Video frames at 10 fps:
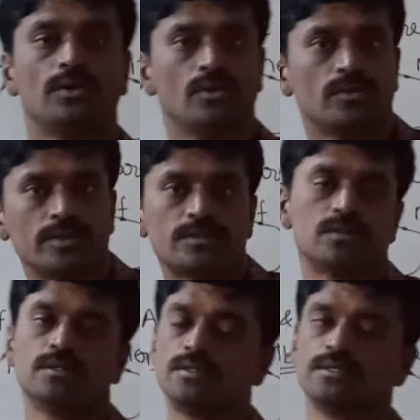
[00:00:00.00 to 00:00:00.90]
to
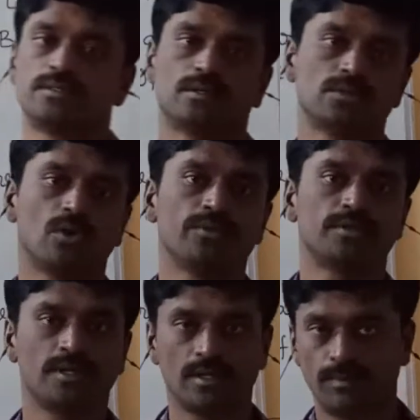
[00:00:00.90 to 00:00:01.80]
this solving
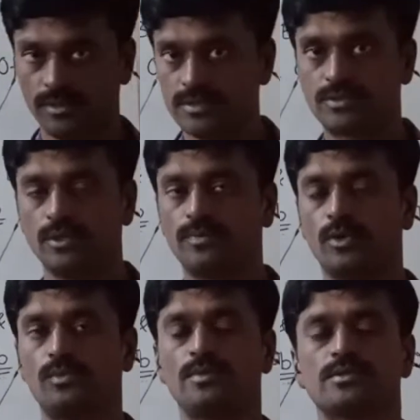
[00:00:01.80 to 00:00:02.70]
these three
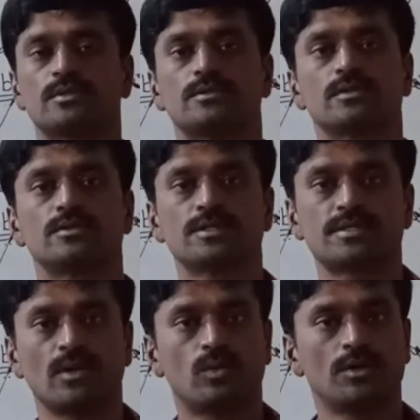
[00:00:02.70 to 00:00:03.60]
problems, so just
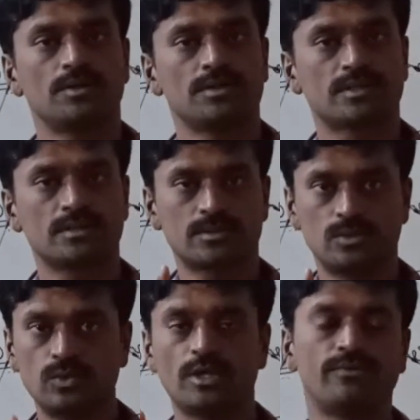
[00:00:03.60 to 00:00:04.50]
I want to discuss
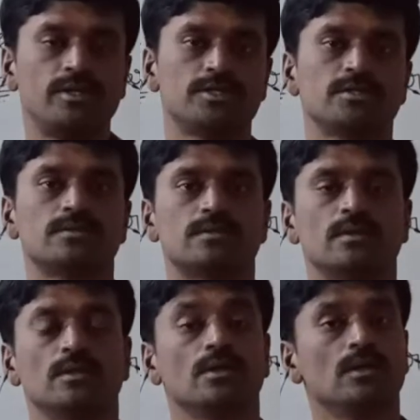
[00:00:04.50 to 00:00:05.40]
two definitions:
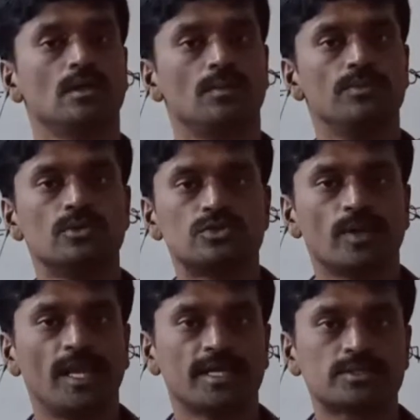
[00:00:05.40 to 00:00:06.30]

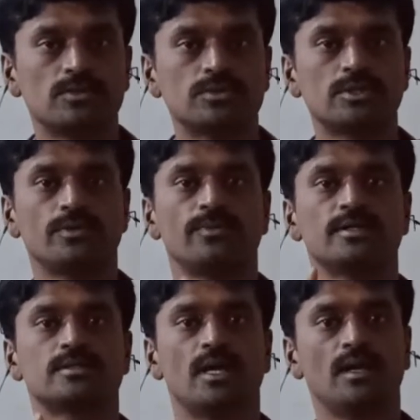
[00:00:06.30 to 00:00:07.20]
mutually exclusive
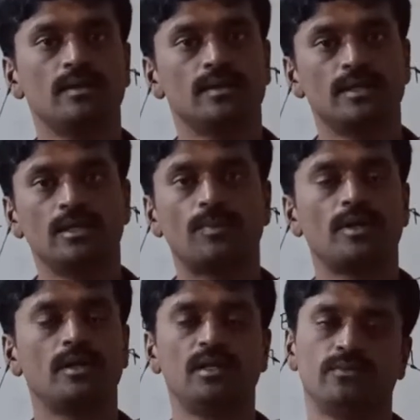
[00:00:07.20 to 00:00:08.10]
events and
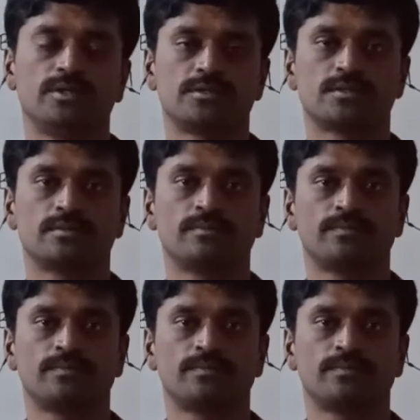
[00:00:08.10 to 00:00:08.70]
independent events.